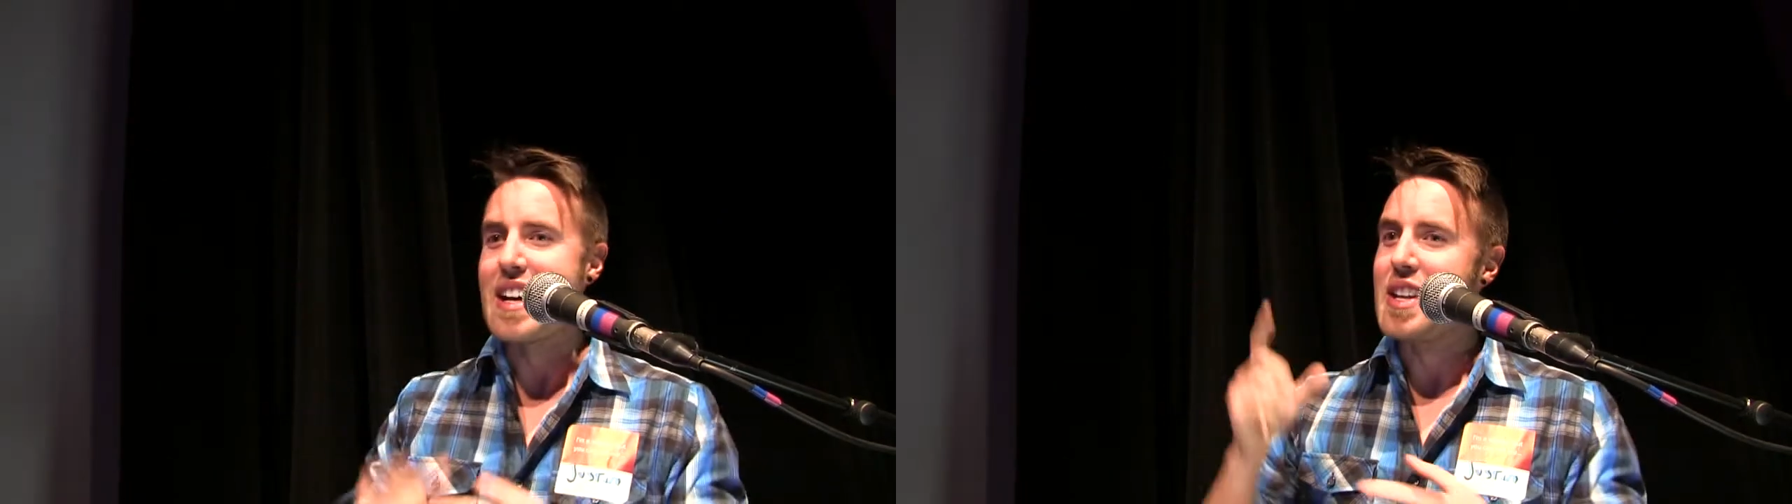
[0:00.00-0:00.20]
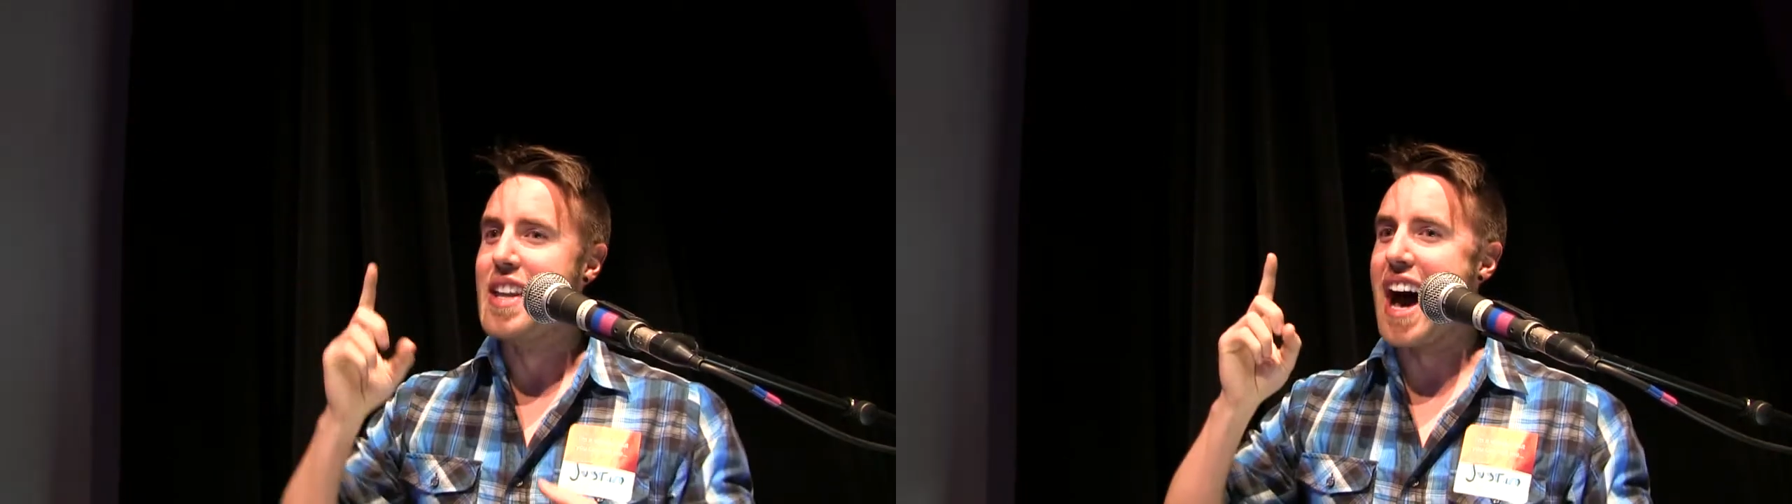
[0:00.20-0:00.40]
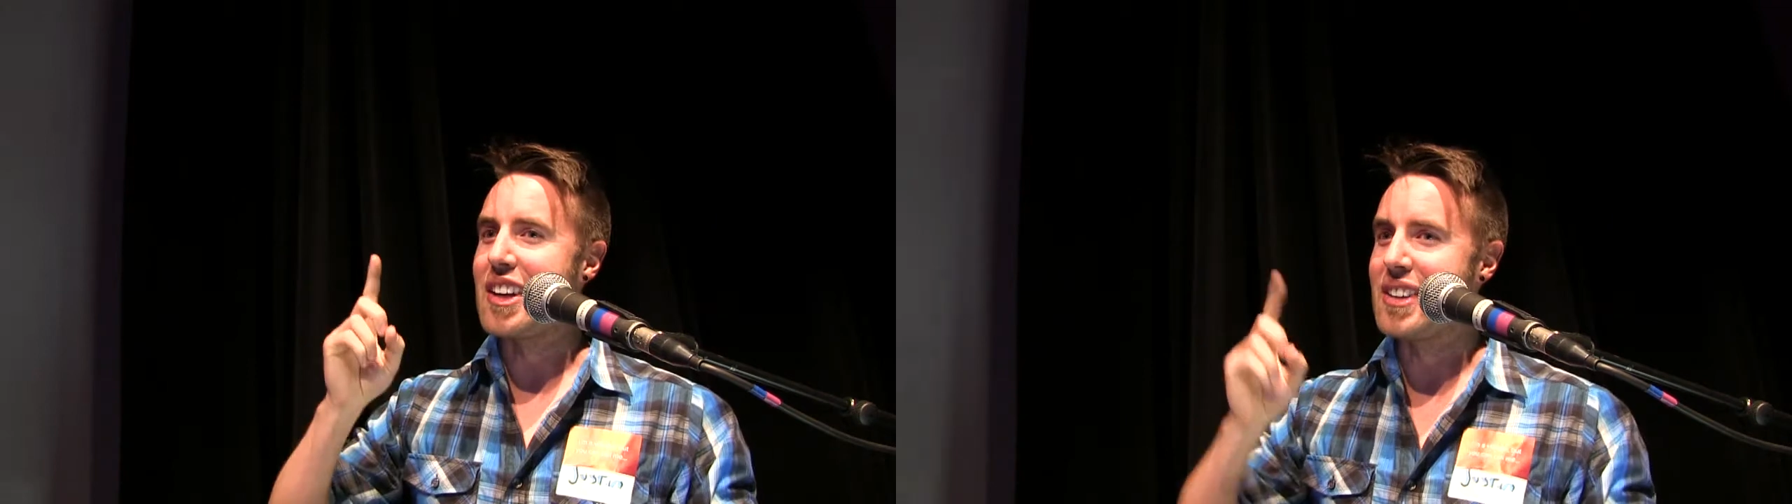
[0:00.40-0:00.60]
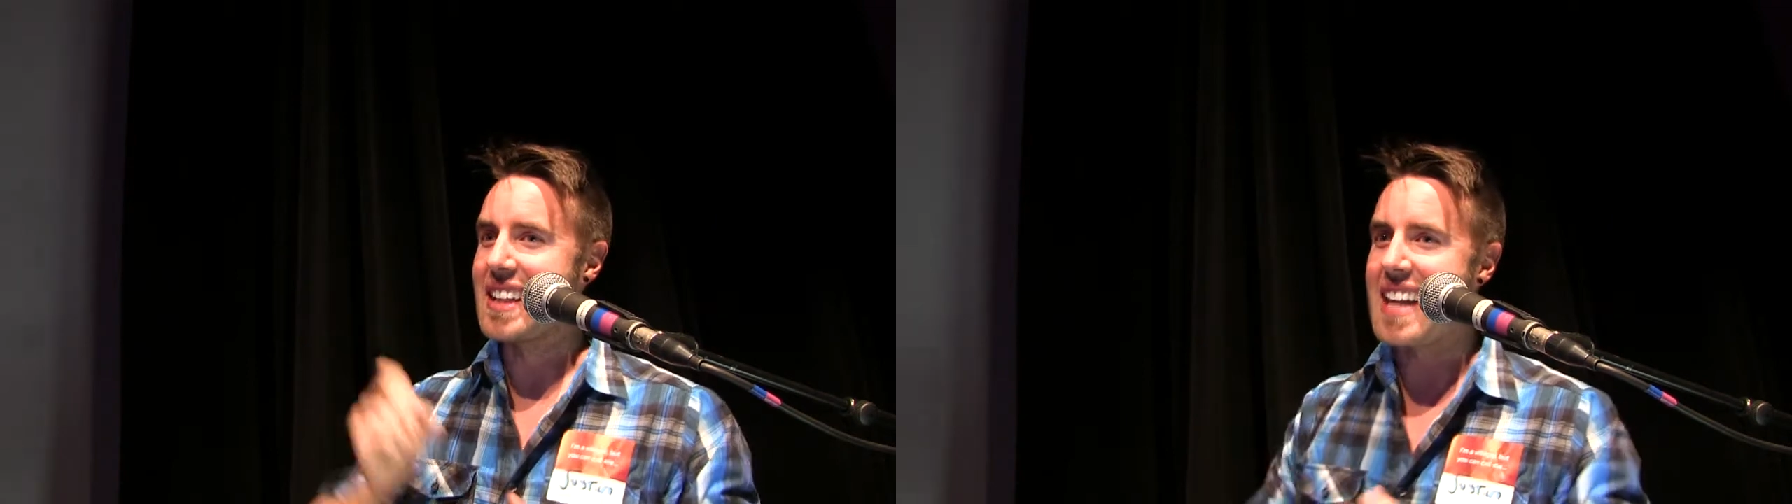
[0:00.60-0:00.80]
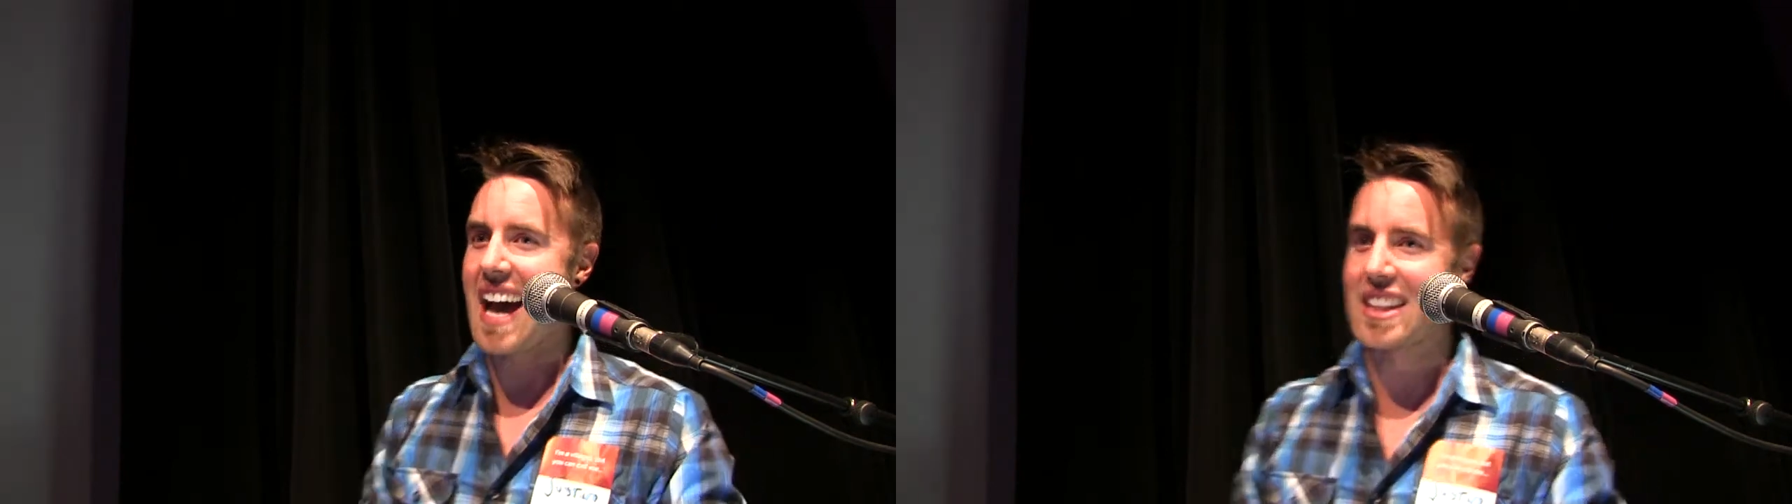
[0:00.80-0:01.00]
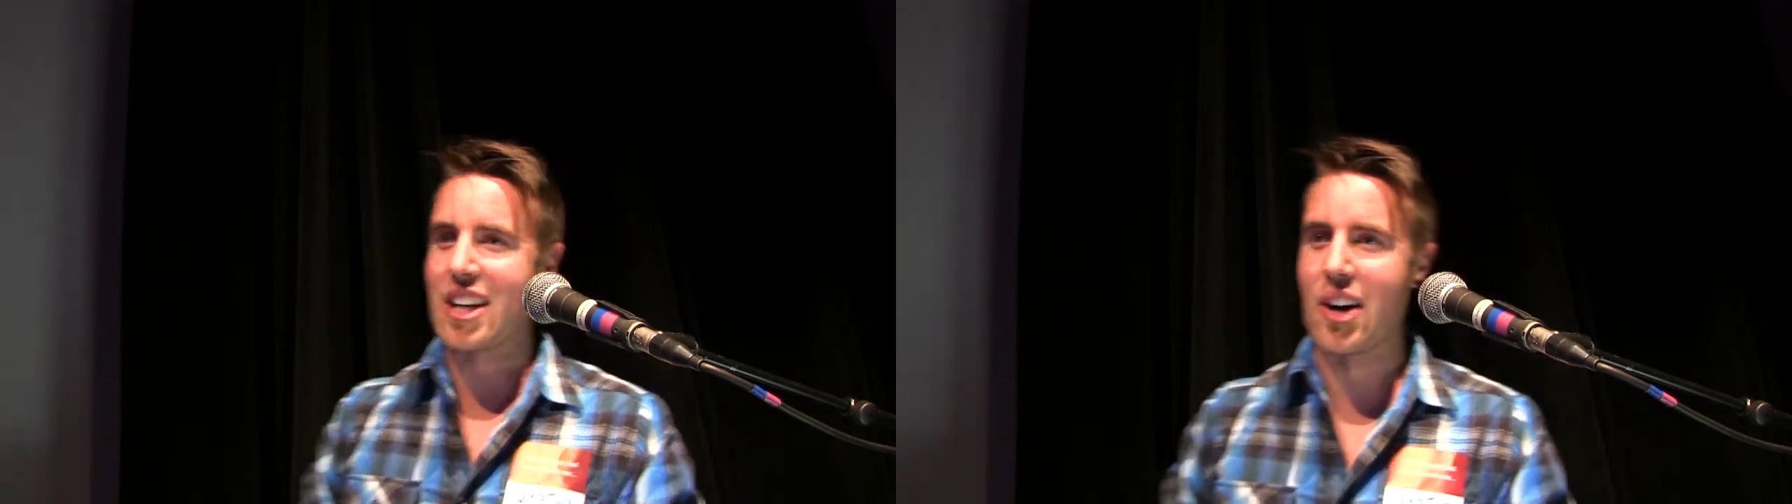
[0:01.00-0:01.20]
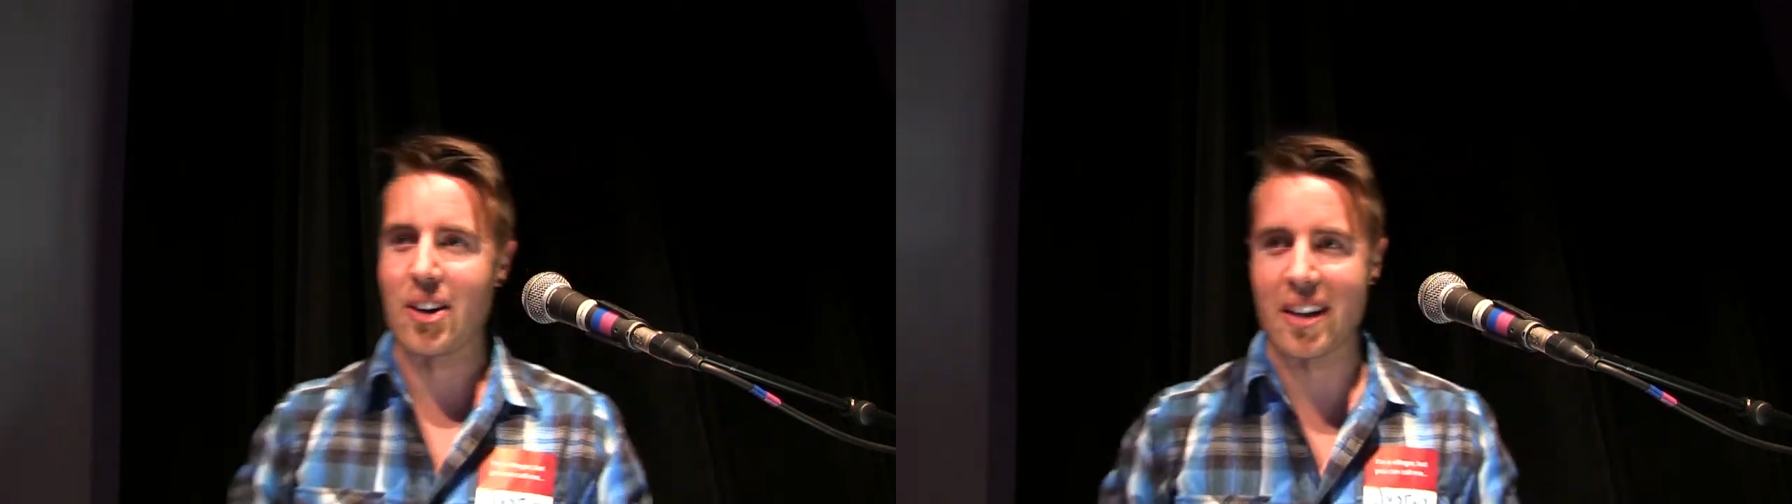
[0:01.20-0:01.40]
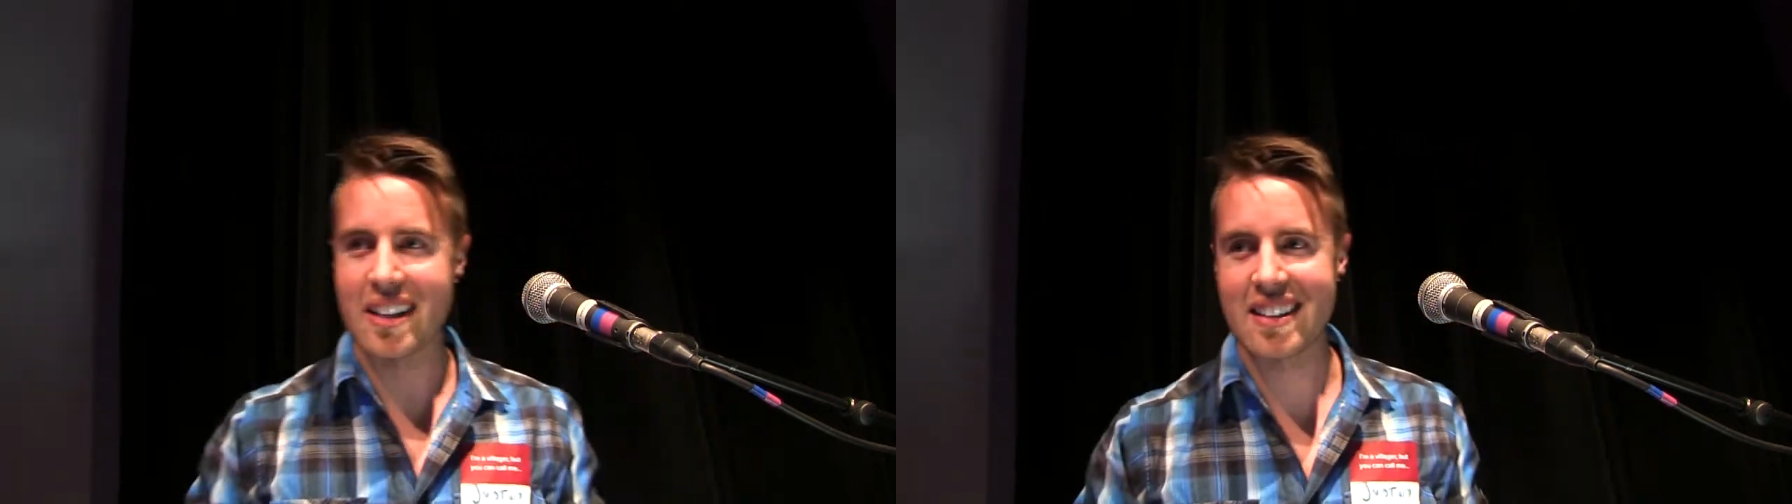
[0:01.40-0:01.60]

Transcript: Not only that, though,